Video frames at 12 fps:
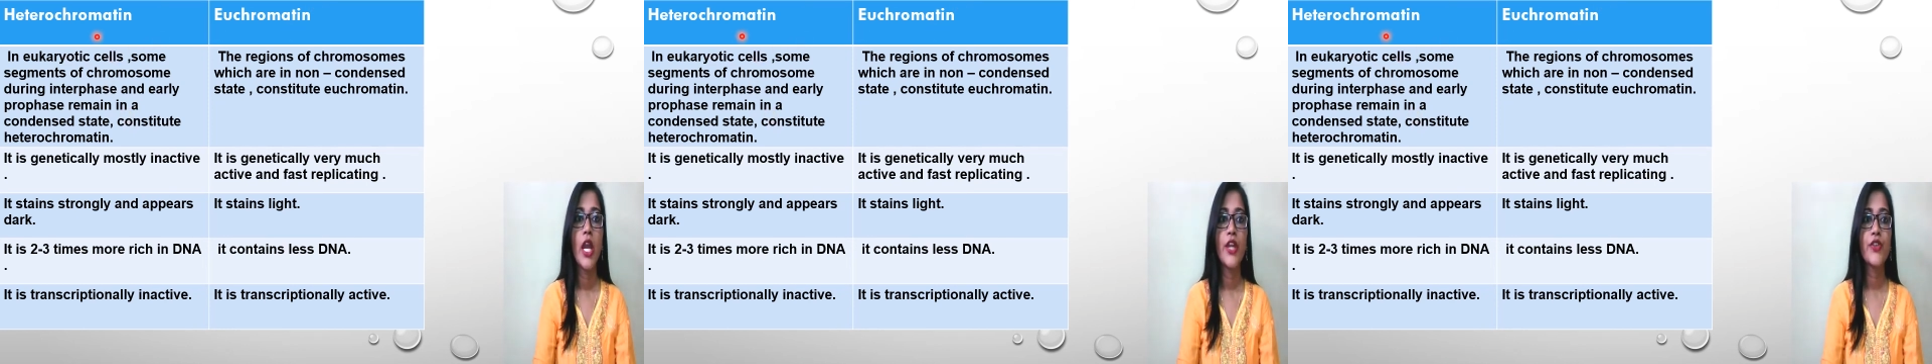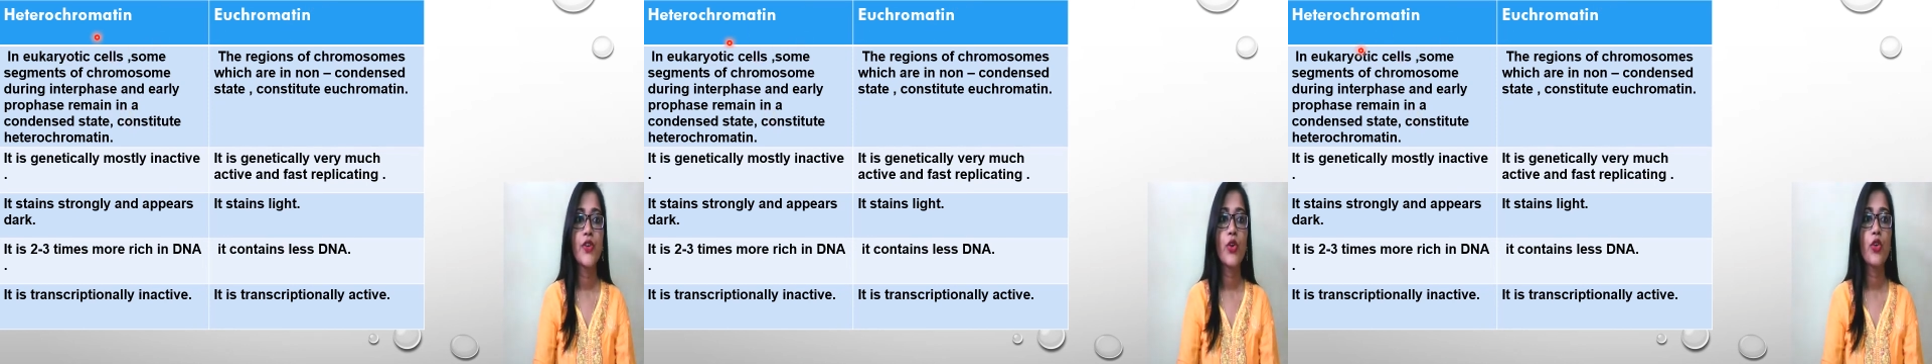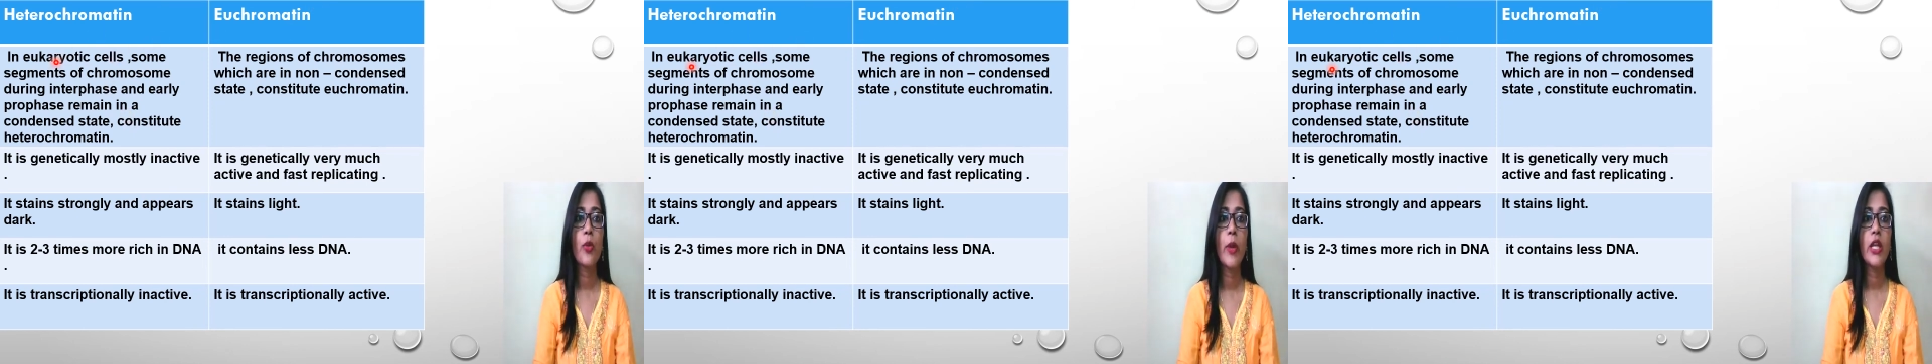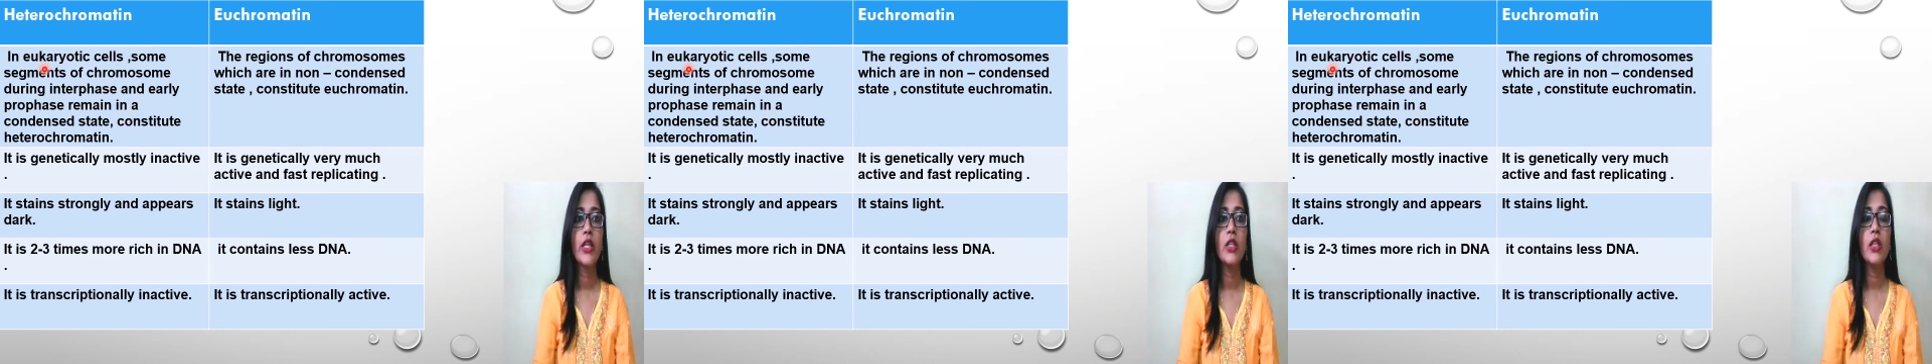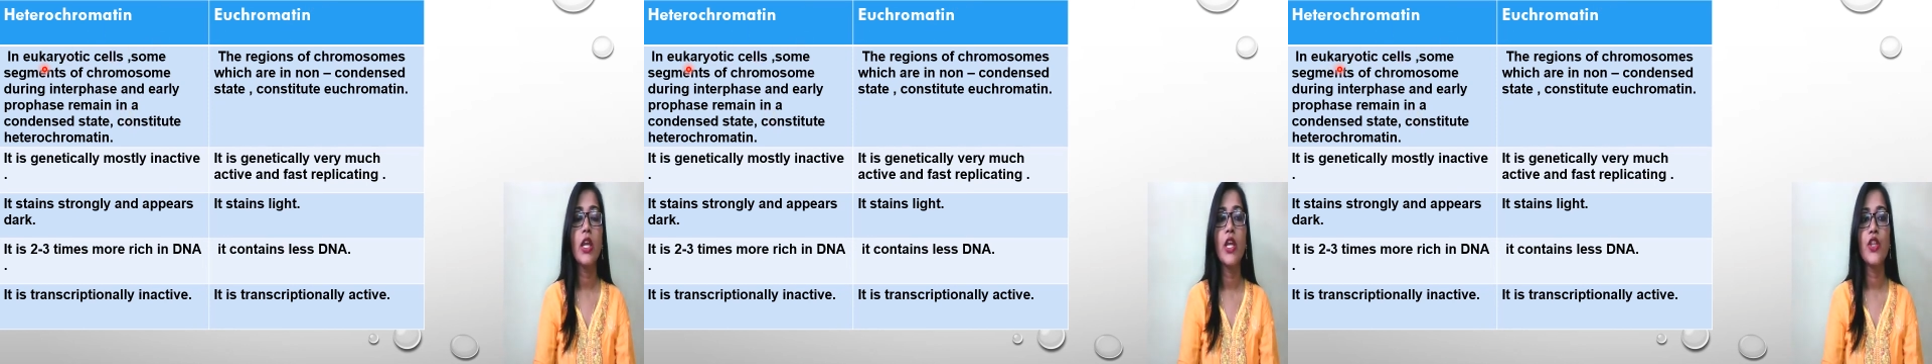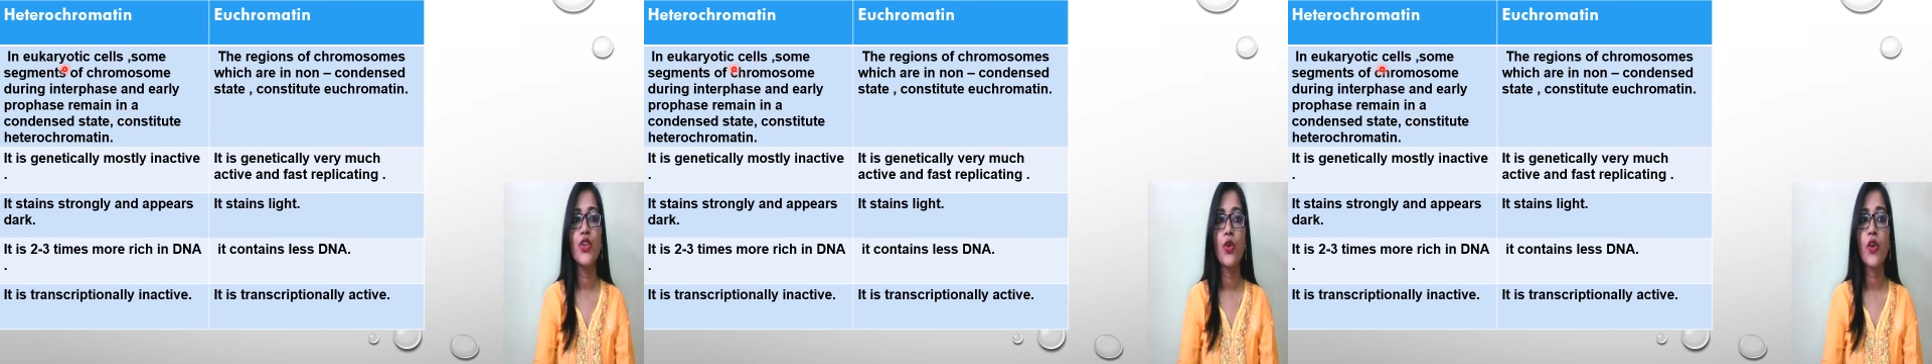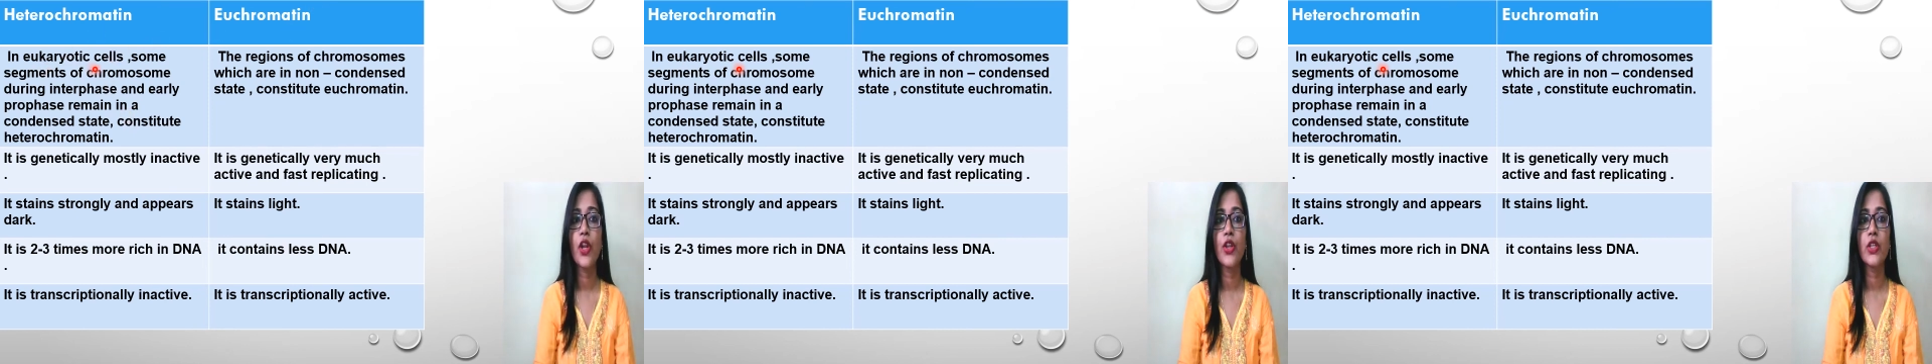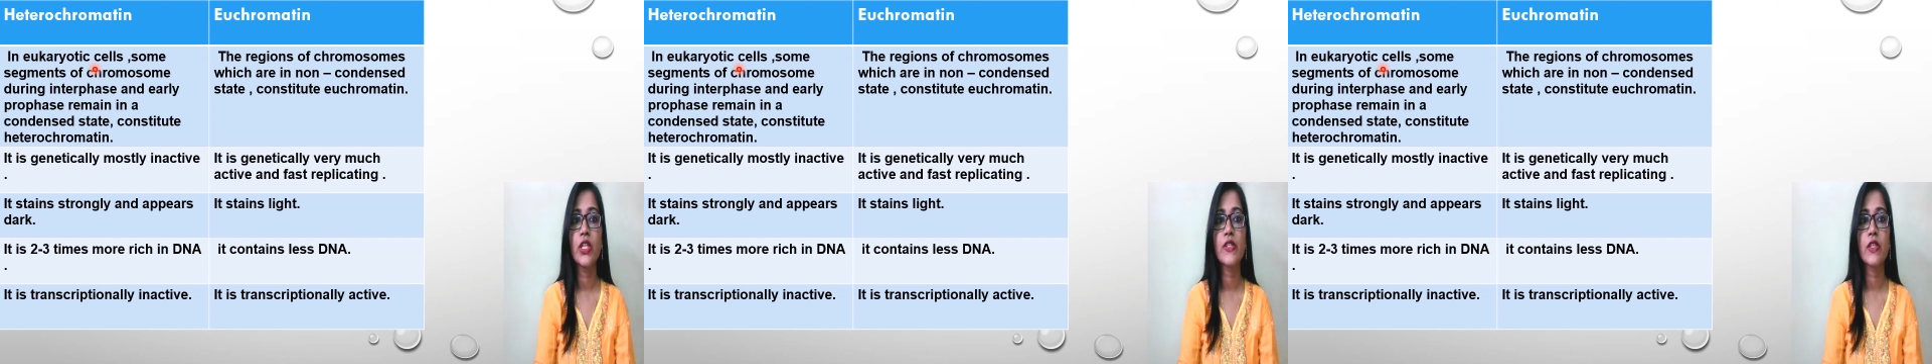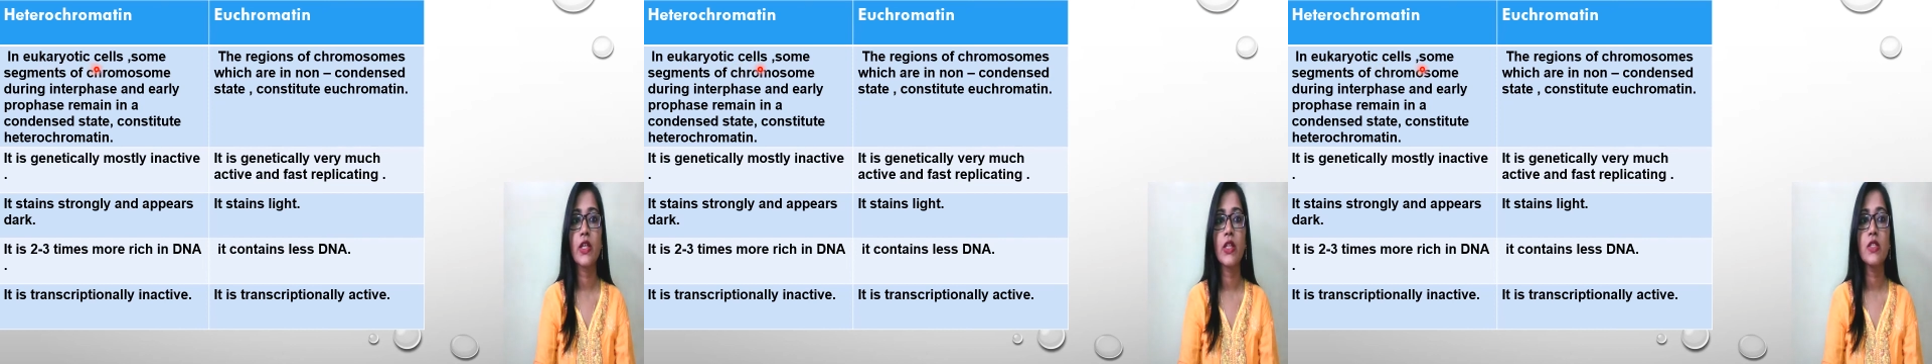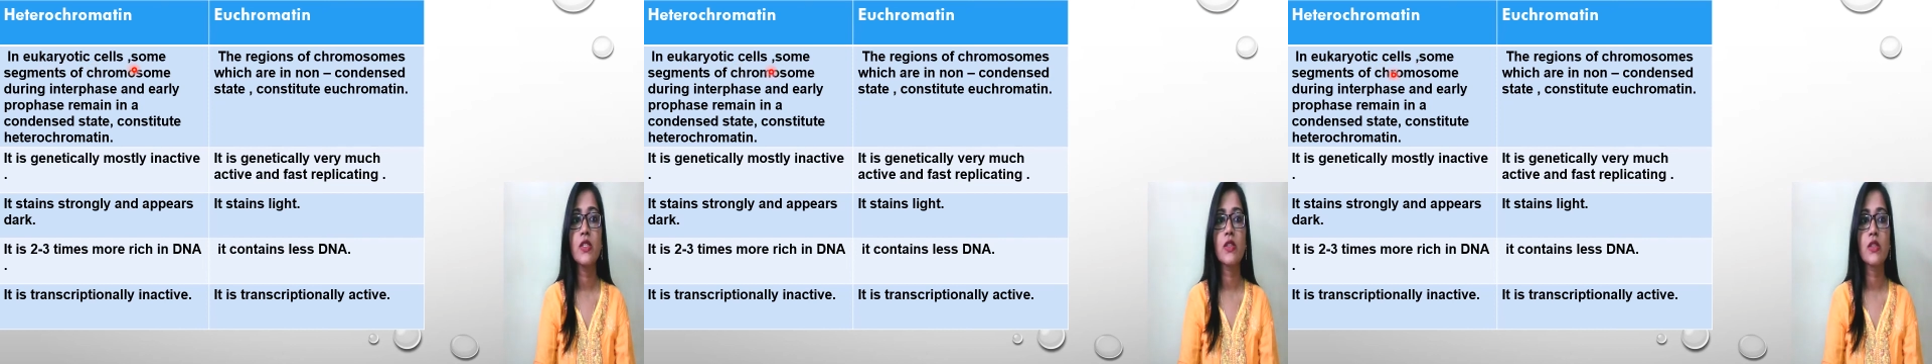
Heterochromatin, in eukaryotic cells,